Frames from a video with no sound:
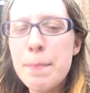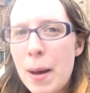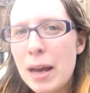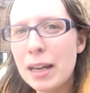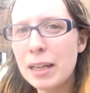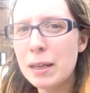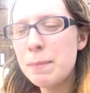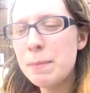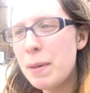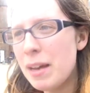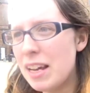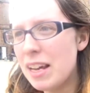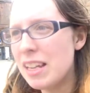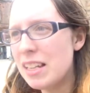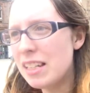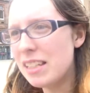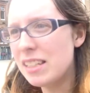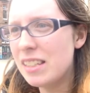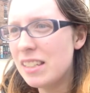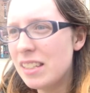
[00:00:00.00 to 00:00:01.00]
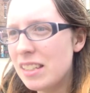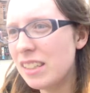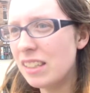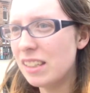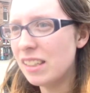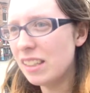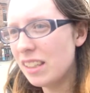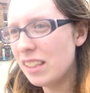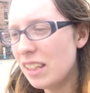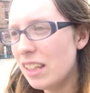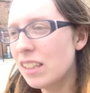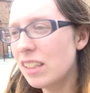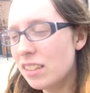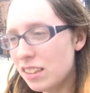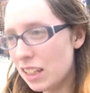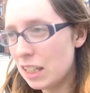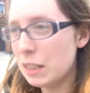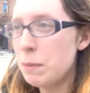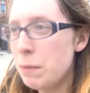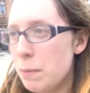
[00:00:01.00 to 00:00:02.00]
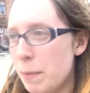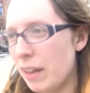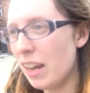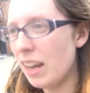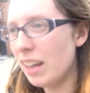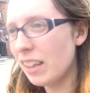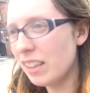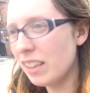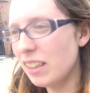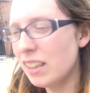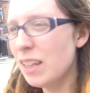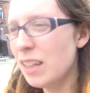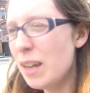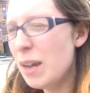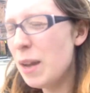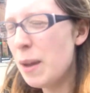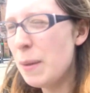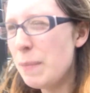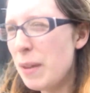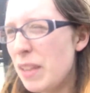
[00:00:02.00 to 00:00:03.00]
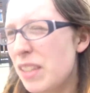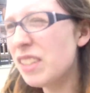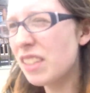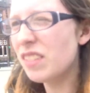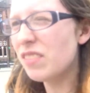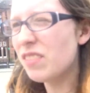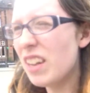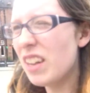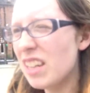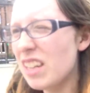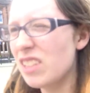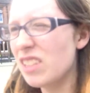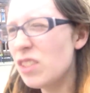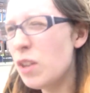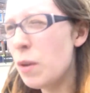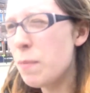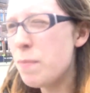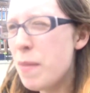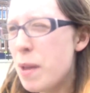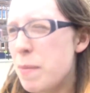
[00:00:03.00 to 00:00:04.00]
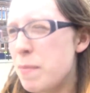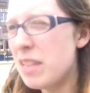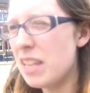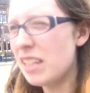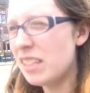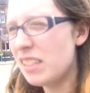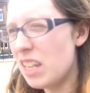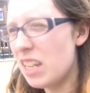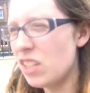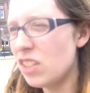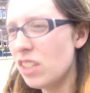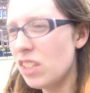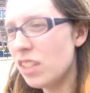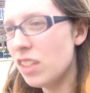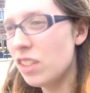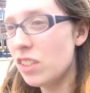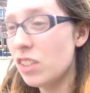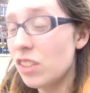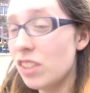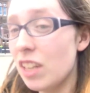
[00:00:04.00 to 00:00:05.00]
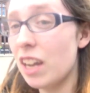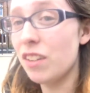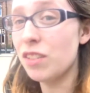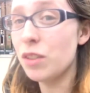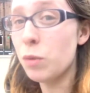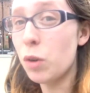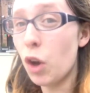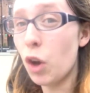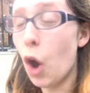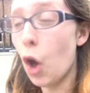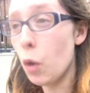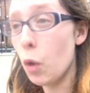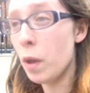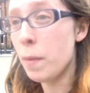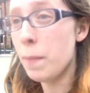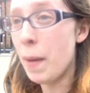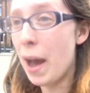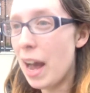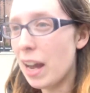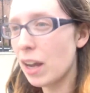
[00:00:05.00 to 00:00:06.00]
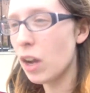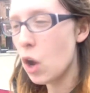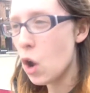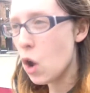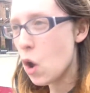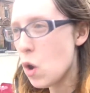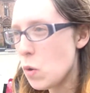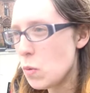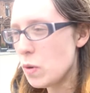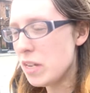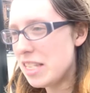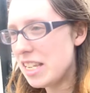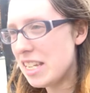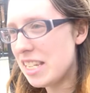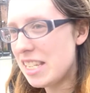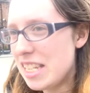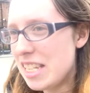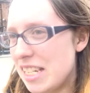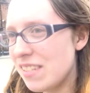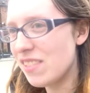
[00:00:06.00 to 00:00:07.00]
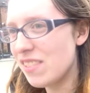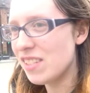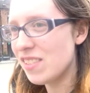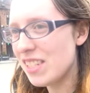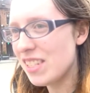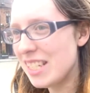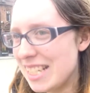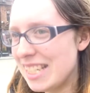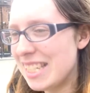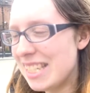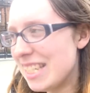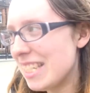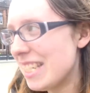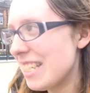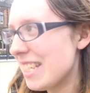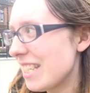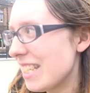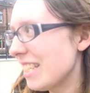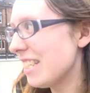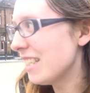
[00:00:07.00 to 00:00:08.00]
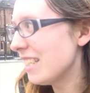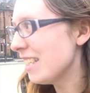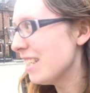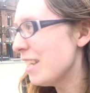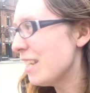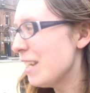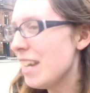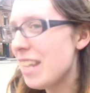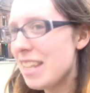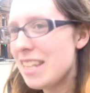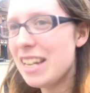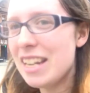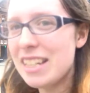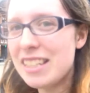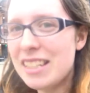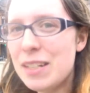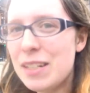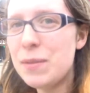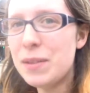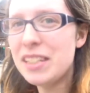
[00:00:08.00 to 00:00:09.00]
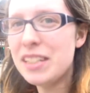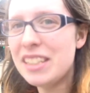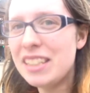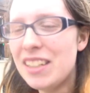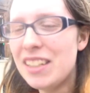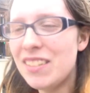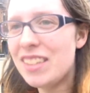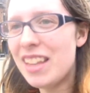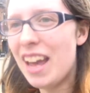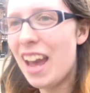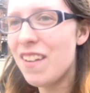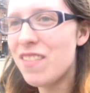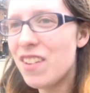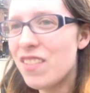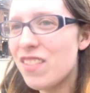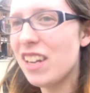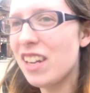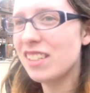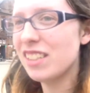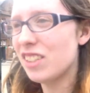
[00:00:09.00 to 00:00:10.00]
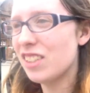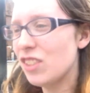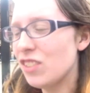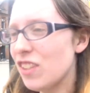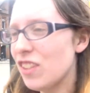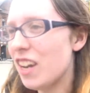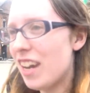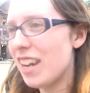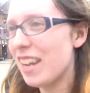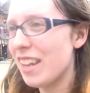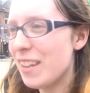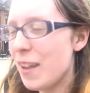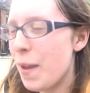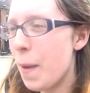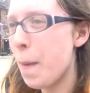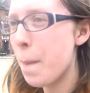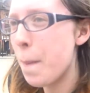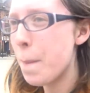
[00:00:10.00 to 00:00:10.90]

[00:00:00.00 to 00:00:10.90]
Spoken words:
Back in Paisley, glad to be back. But it looks like Brian has not met me at the station, so I have to walk all the way back with this heavy rucksack. The idea was to give the heavy rucksack to Ryan.